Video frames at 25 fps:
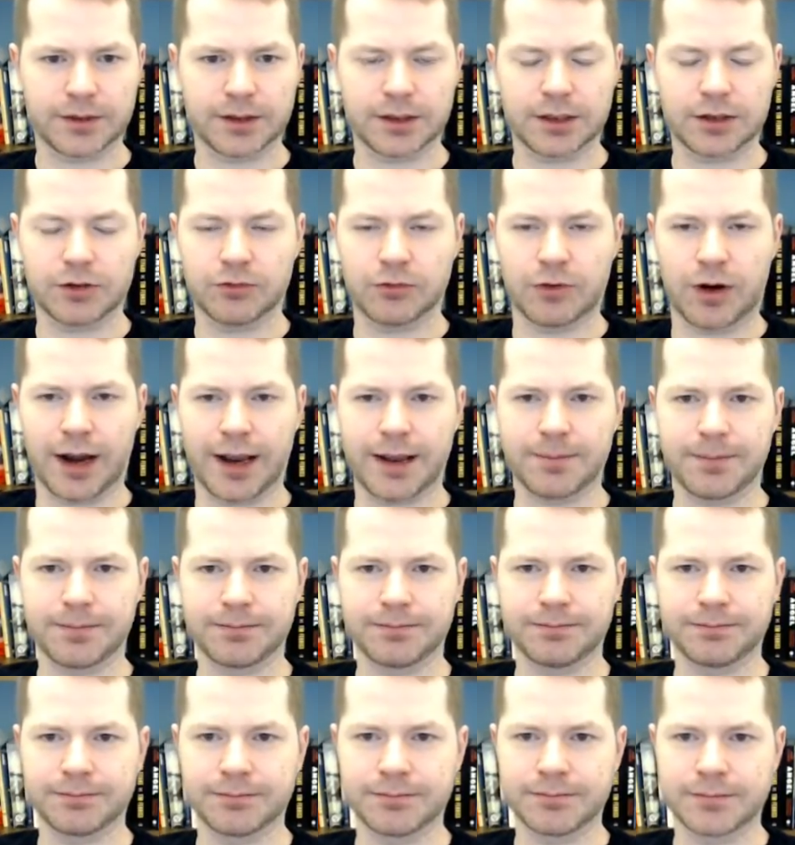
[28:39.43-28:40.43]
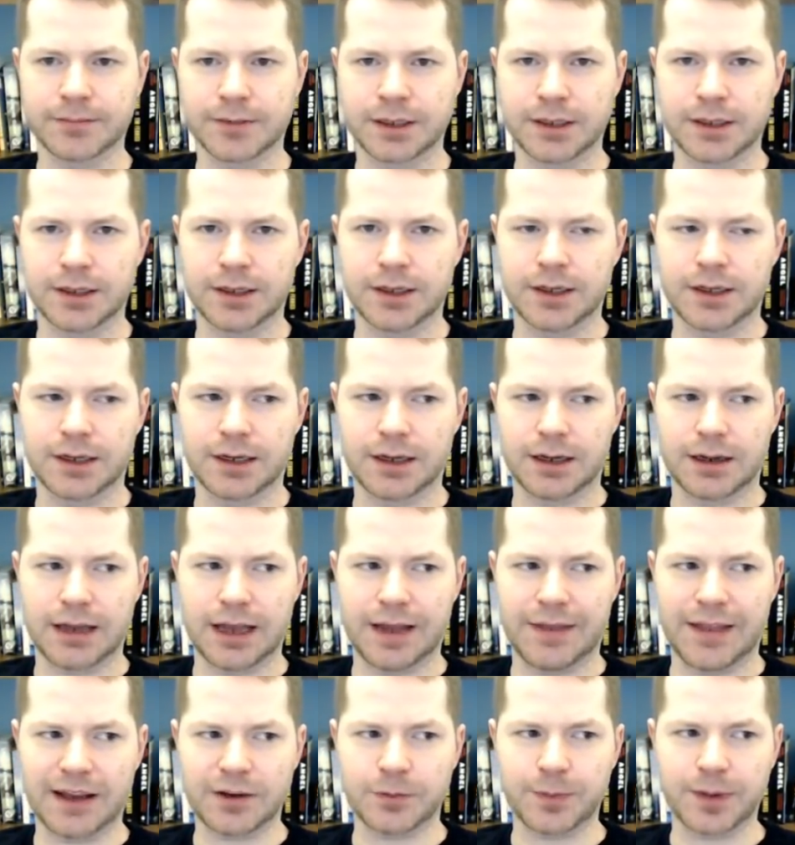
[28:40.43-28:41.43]
right?
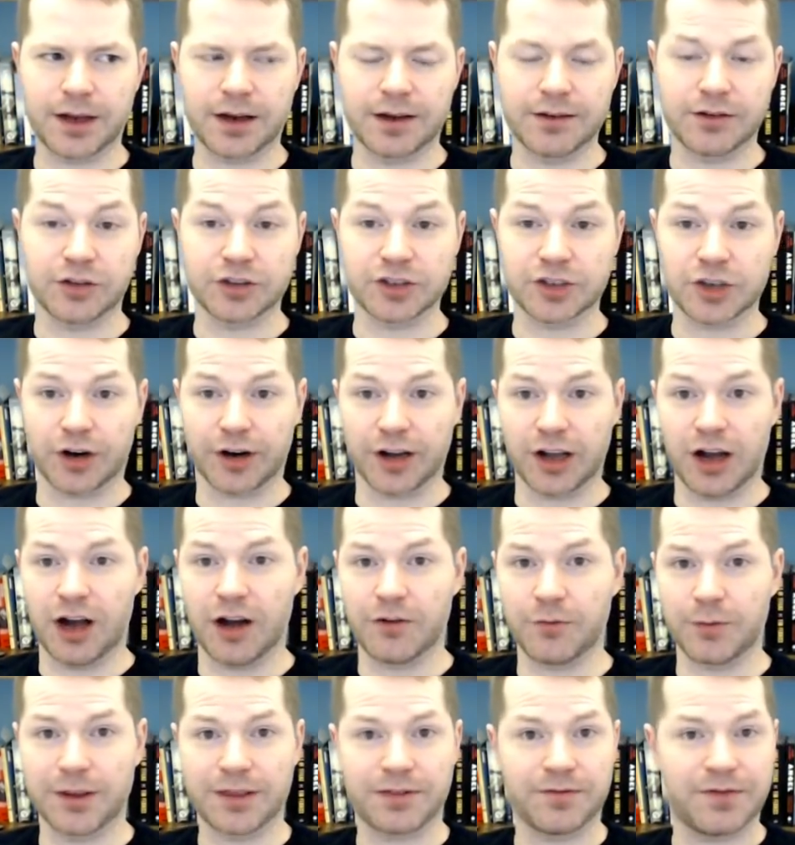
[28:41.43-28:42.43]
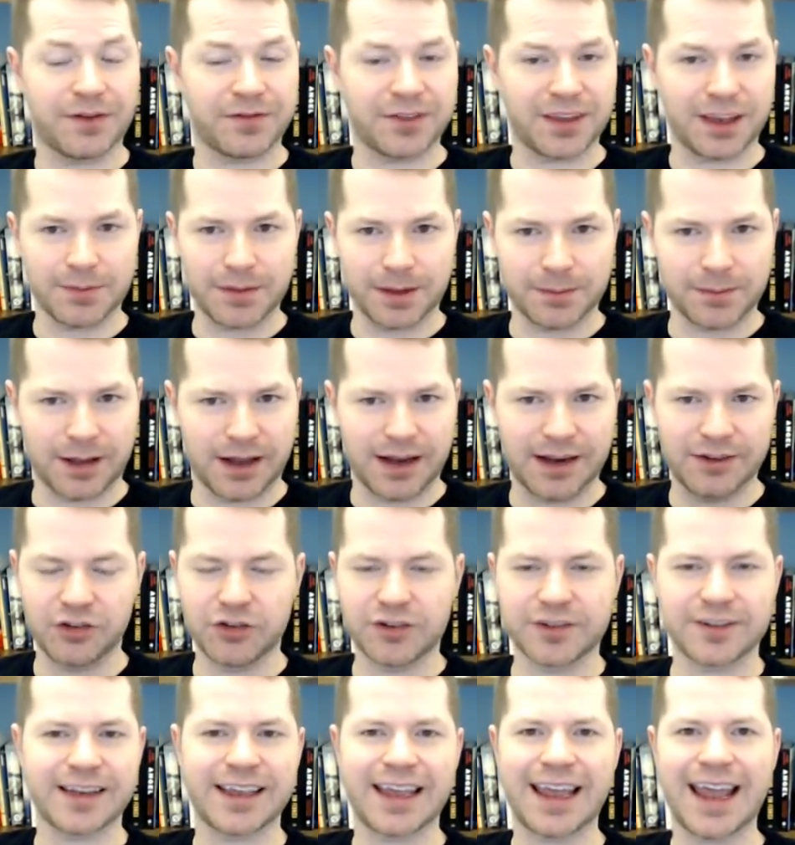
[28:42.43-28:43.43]
And that's because you're starting off with 15 big blinds.
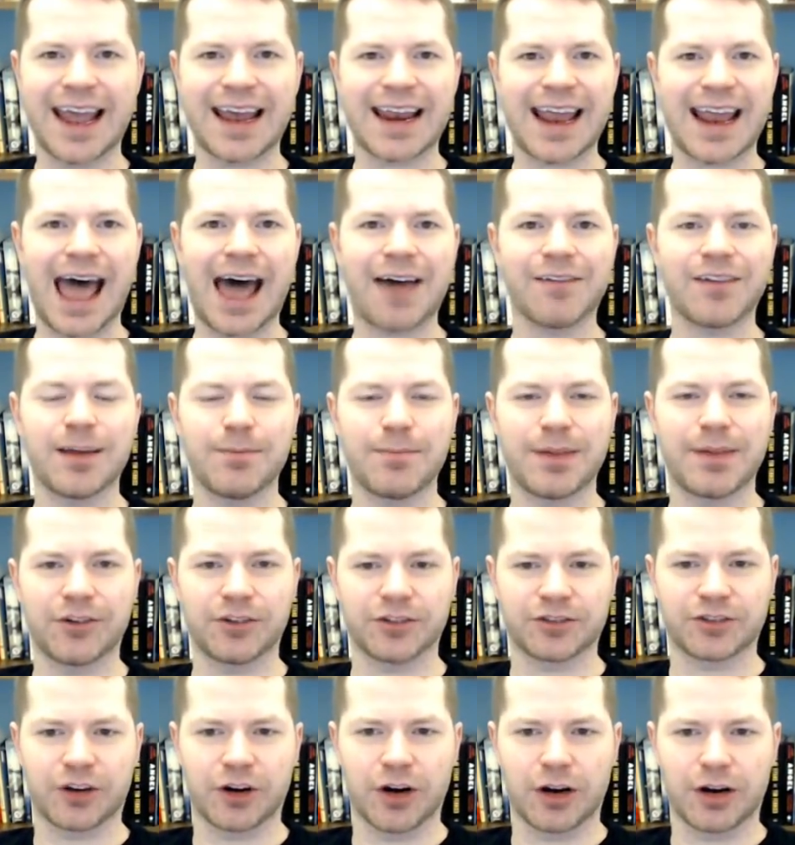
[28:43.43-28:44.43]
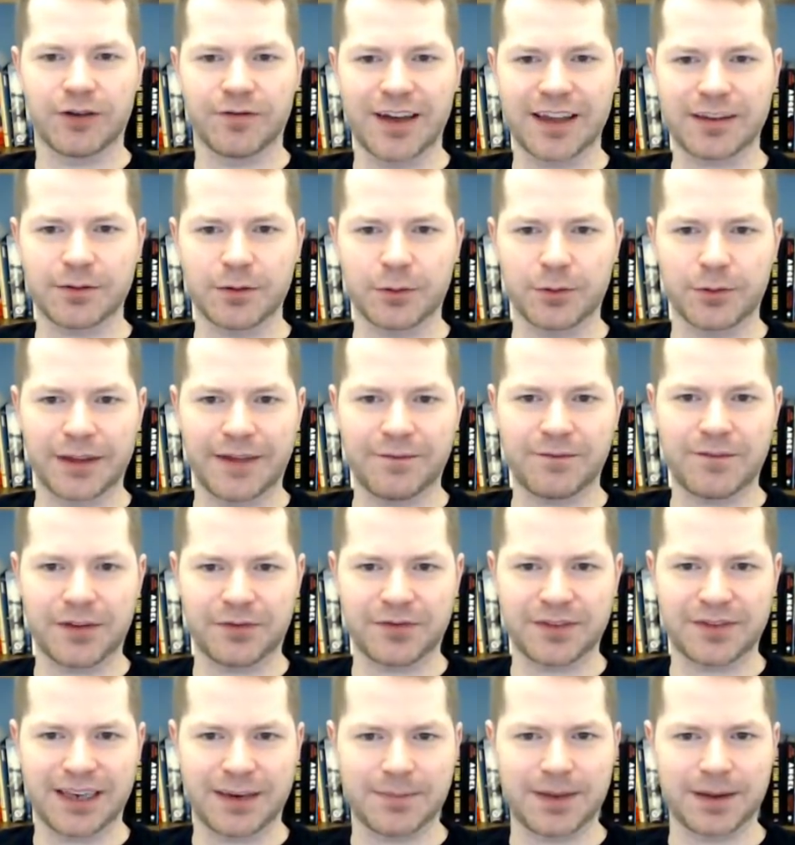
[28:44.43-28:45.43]
You just can't have a big return on investment with a
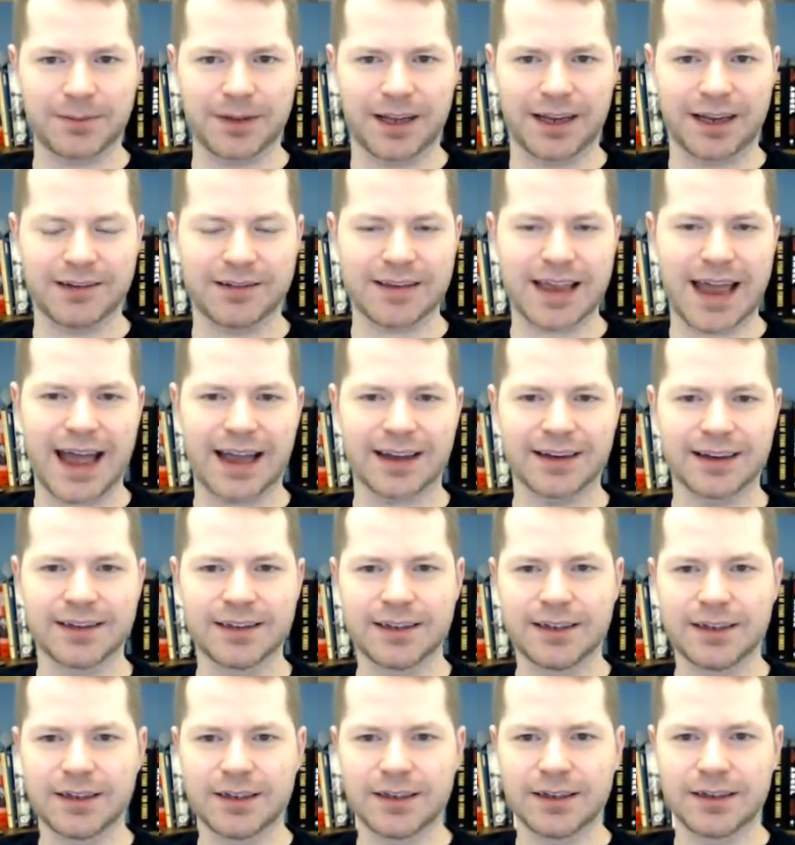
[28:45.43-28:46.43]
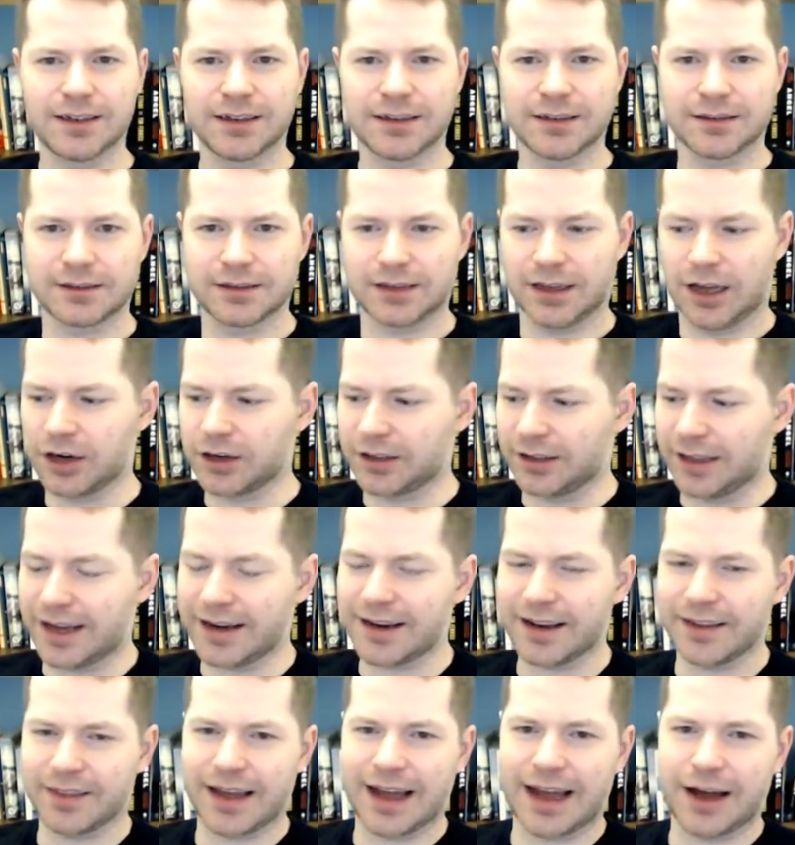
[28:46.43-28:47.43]
15 big blind stack. Uncle
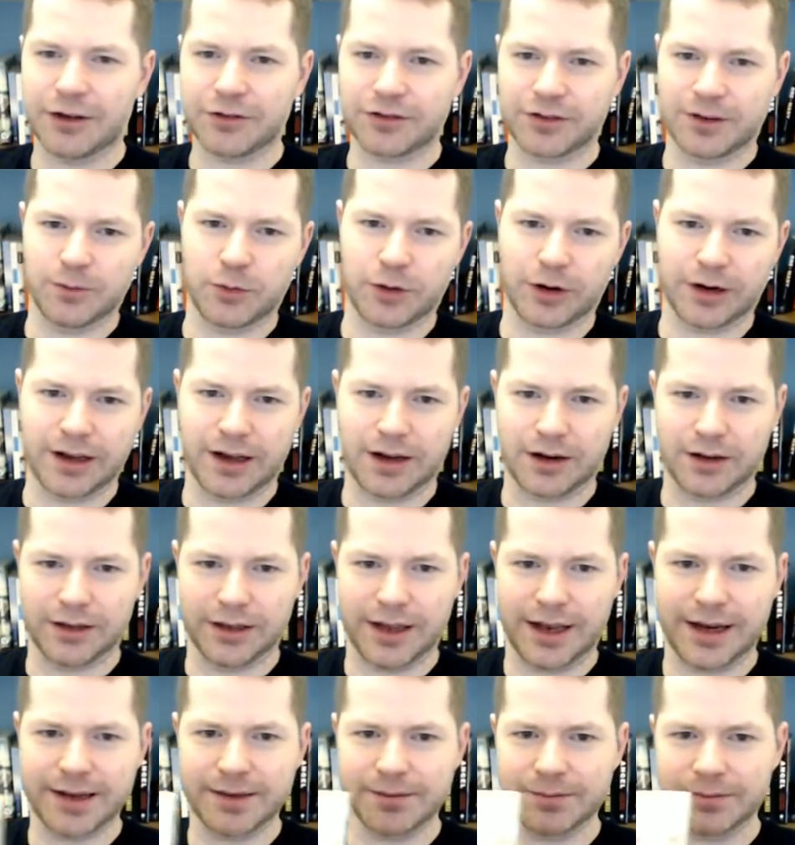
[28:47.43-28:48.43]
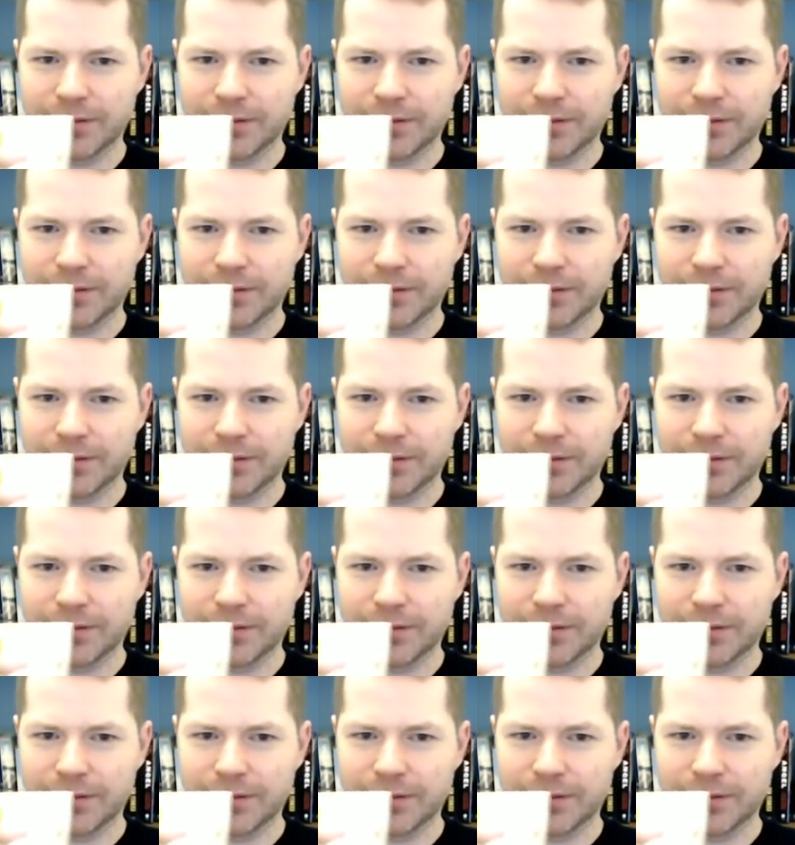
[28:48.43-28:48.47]
Eddie in the house. Good morning, Uncle Eddie.